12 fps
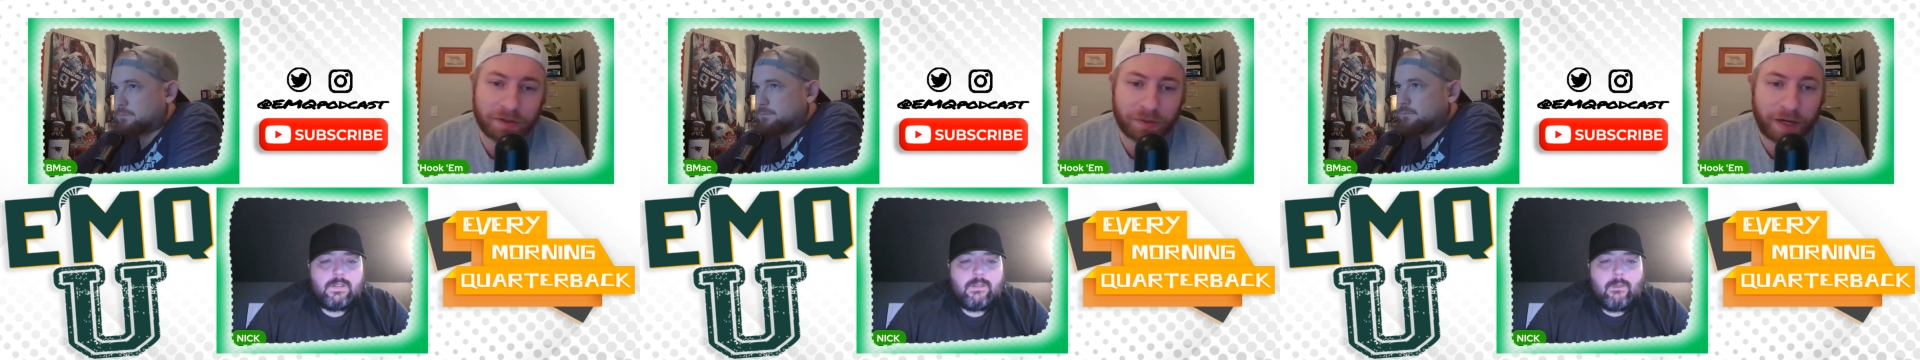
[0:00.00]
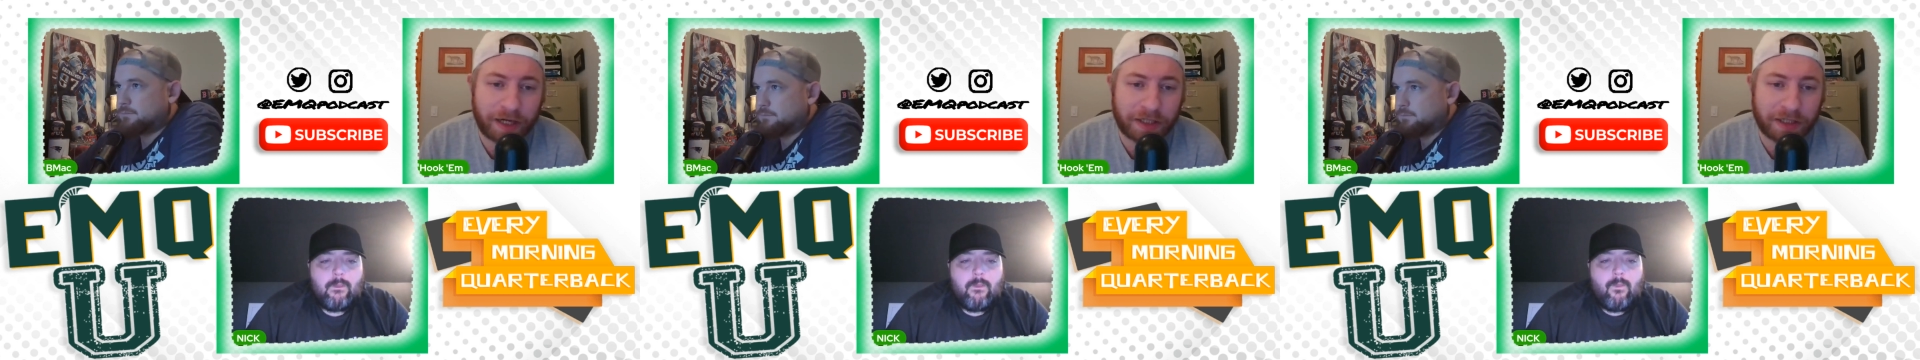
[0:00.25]
Speaker 1: the
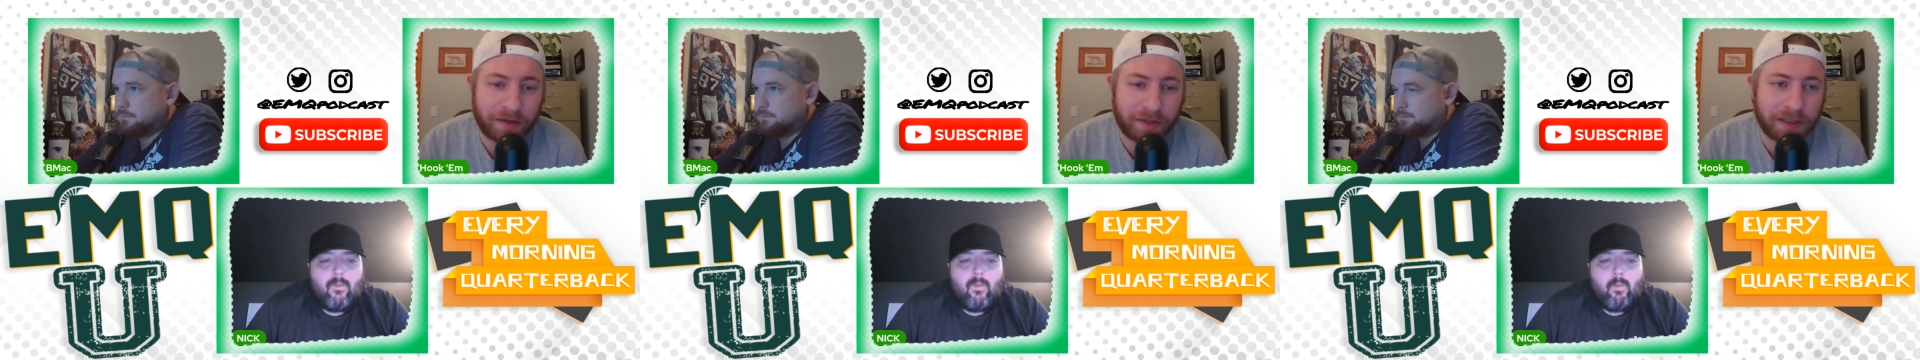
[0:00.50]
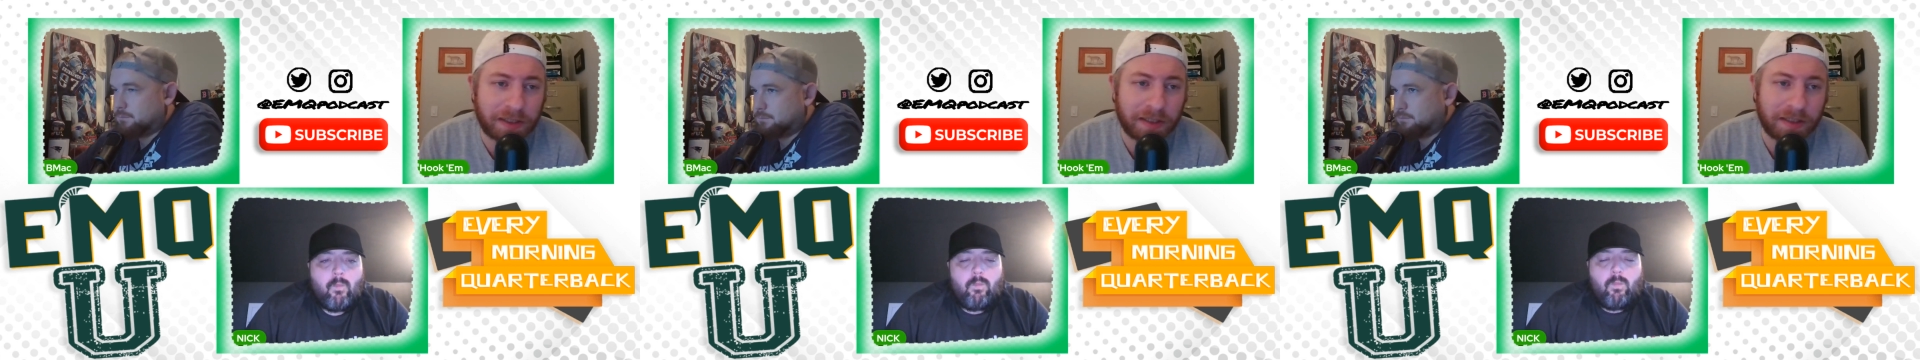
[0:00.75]
direction of the
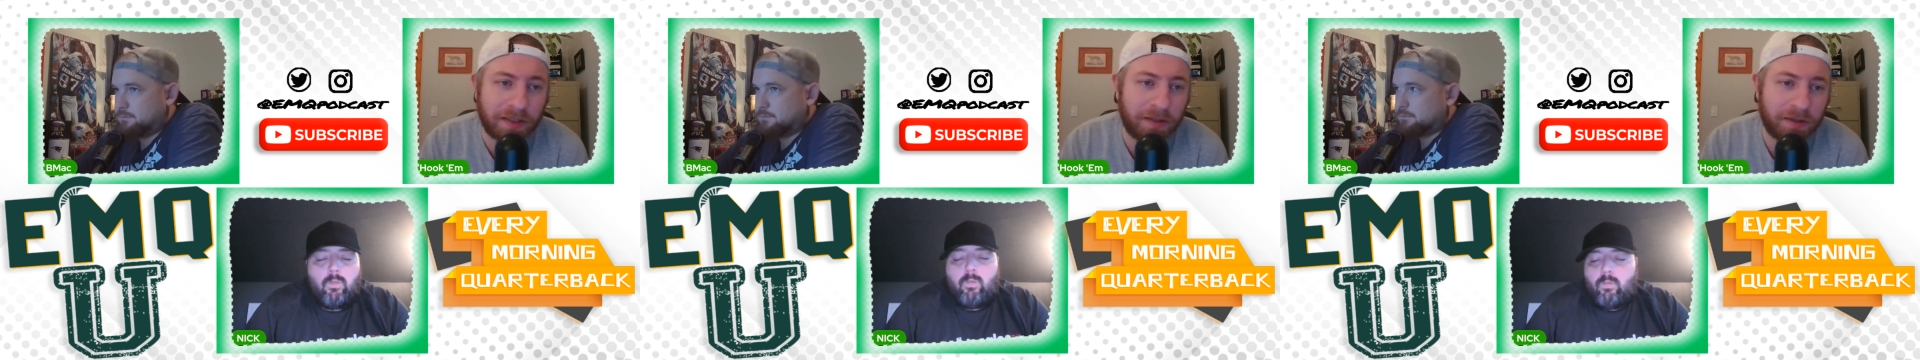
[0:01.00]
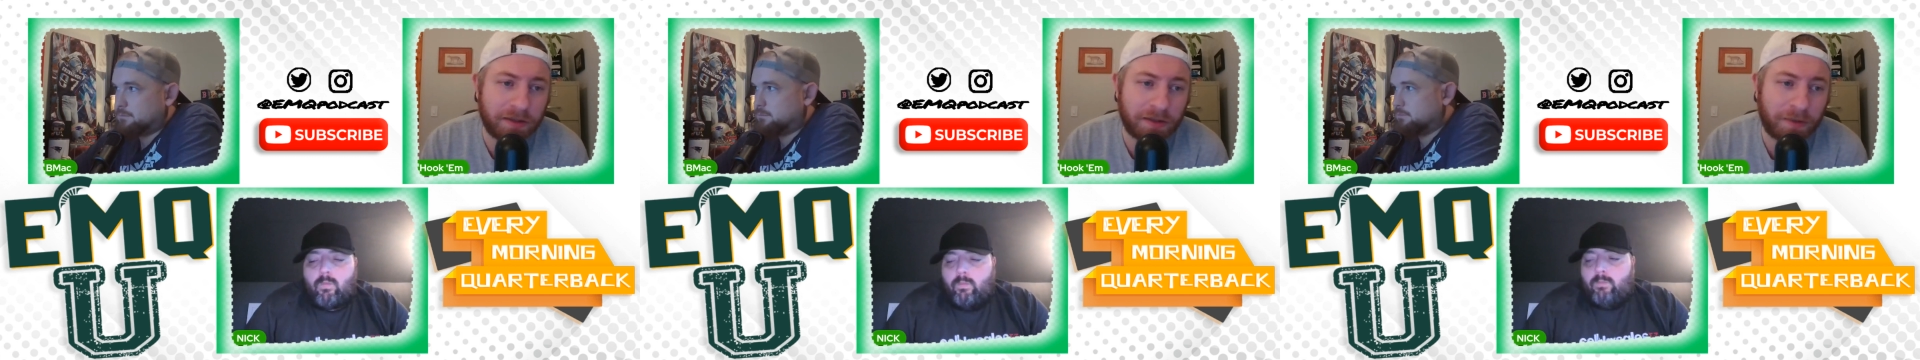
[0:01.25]
season.
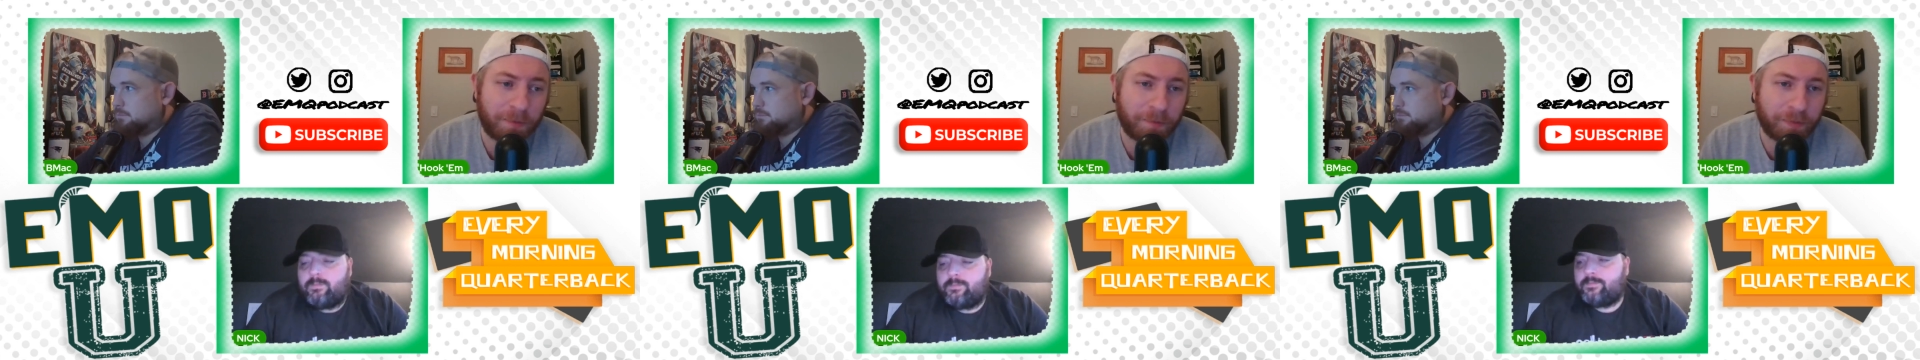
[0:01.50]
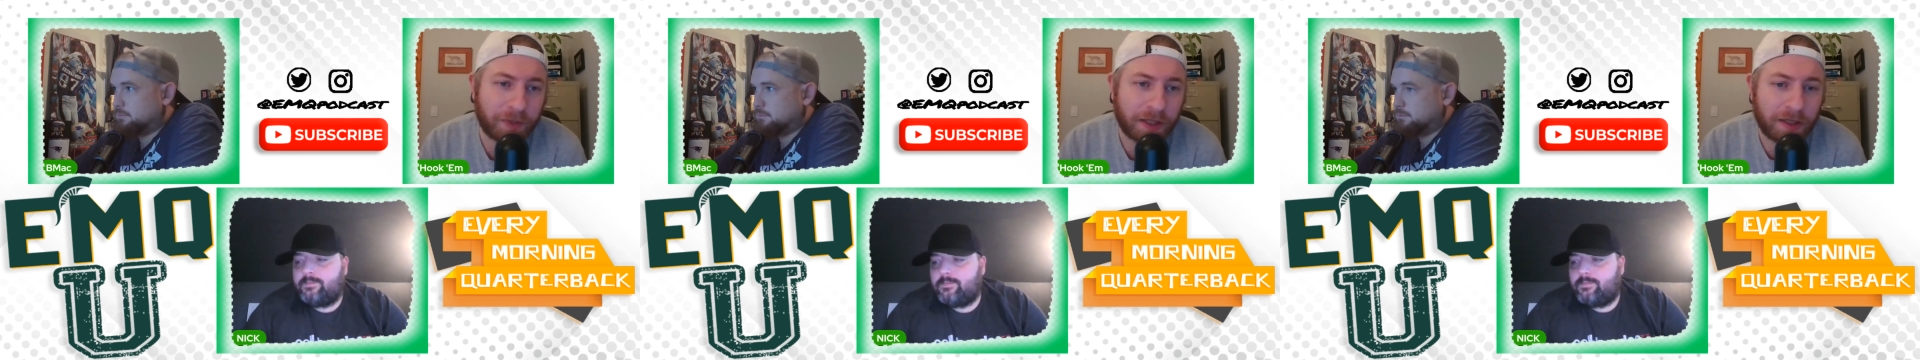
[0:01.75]
So,
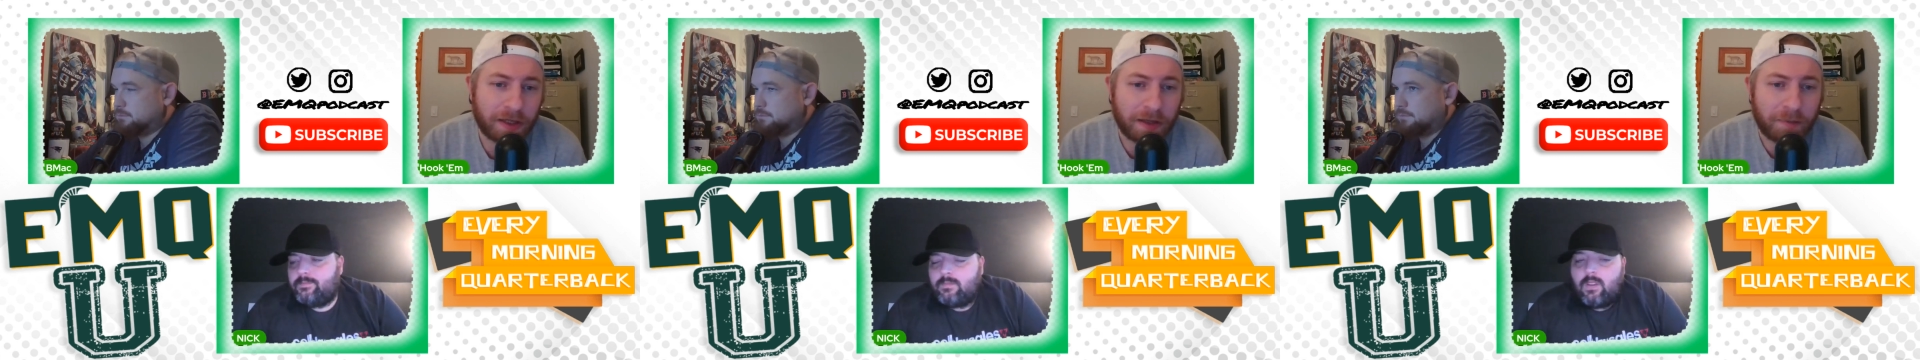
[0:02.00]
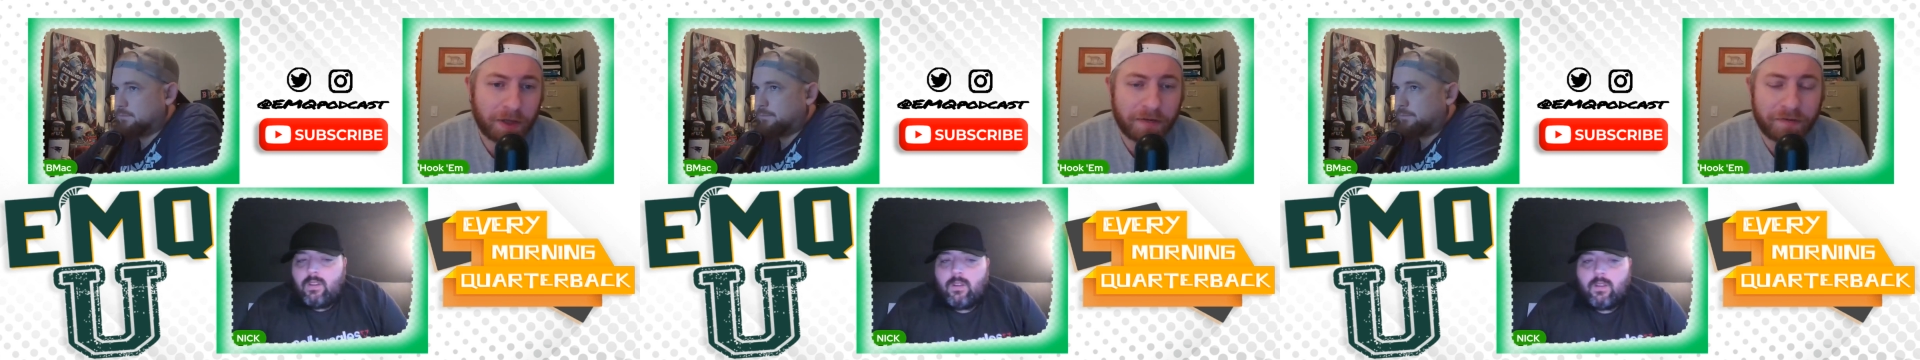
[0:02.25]

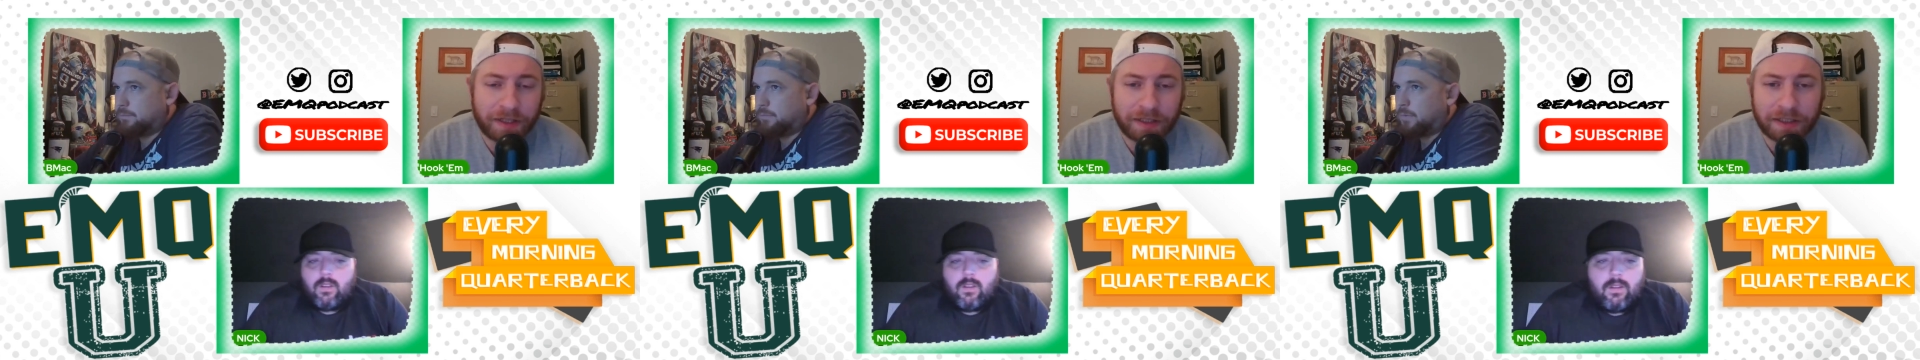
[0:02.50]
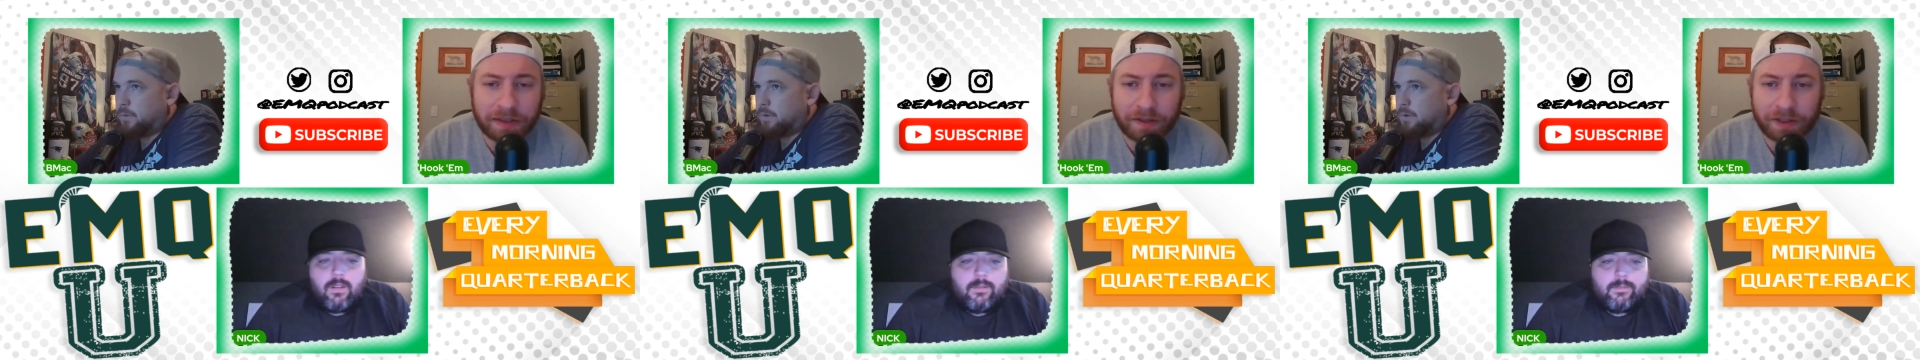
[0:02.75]
but if this is a